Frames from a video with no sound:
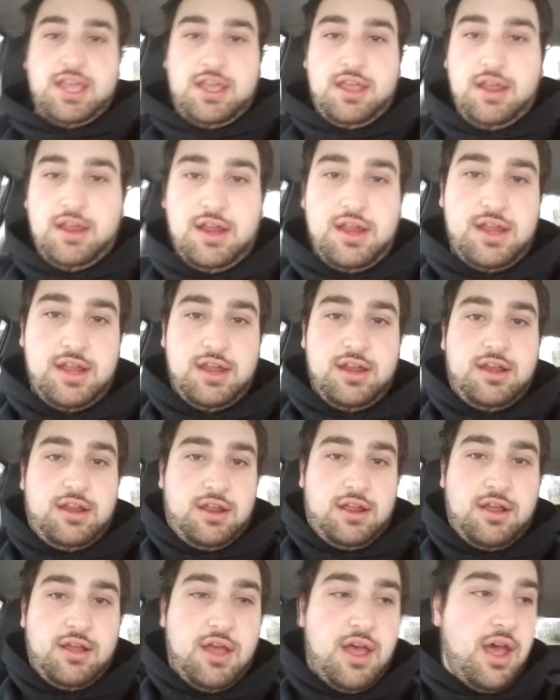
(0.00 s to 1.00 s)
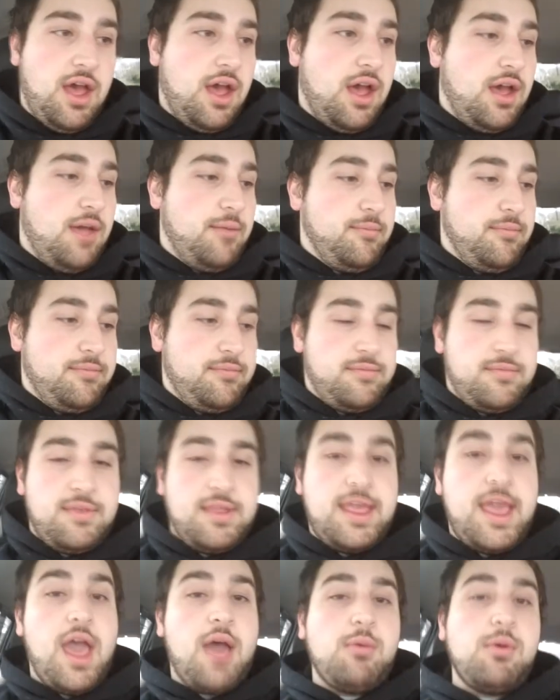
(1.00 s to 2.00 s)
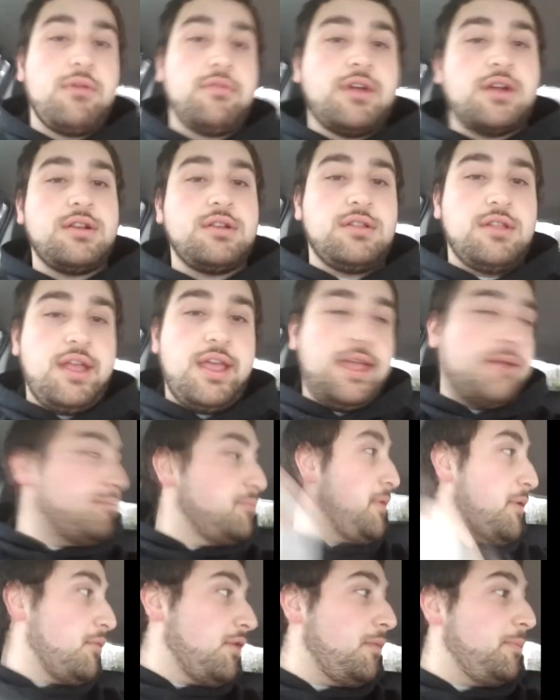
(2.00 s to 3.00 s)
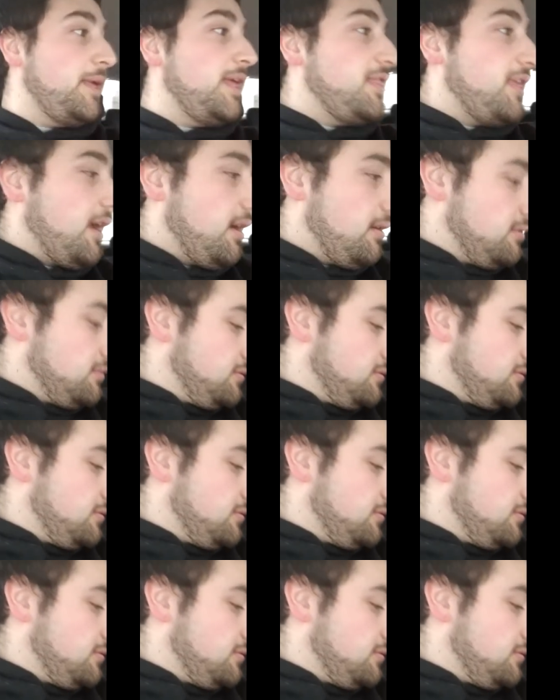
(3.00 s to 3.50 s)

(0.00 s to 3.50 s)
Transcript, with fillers: and, um, yeah, we're running late, but we'll be there.